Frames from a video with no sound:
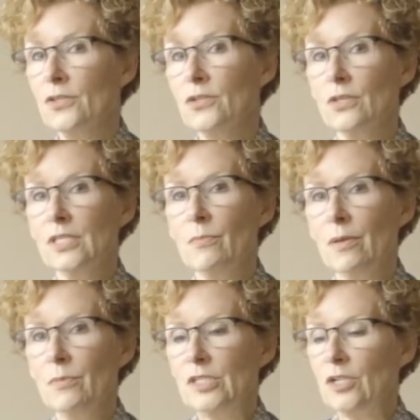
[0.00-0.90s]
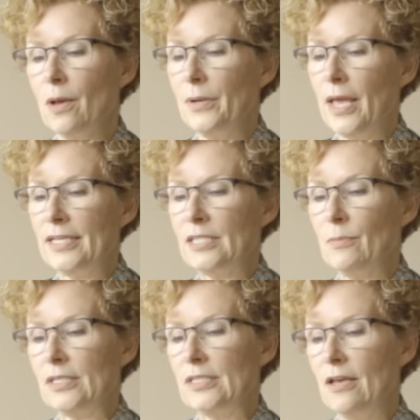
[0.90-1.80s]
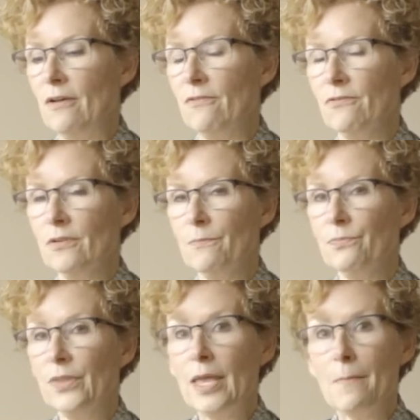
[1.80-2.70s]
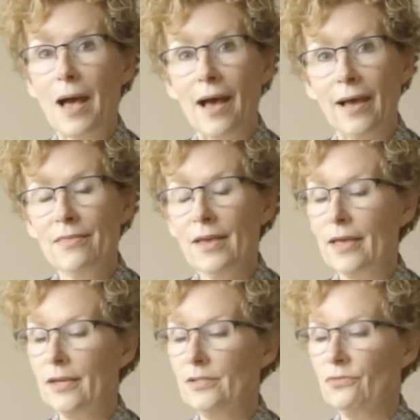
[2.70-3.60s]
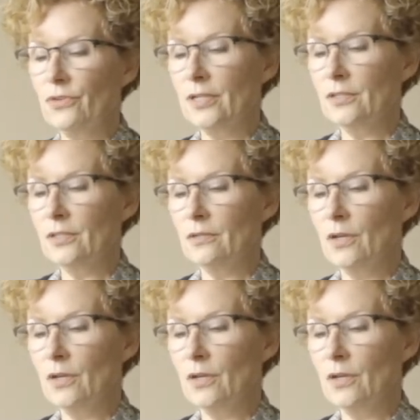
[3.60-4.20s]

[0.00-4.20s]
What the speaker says: So this made me stop and ask myself, am I that kind of friend?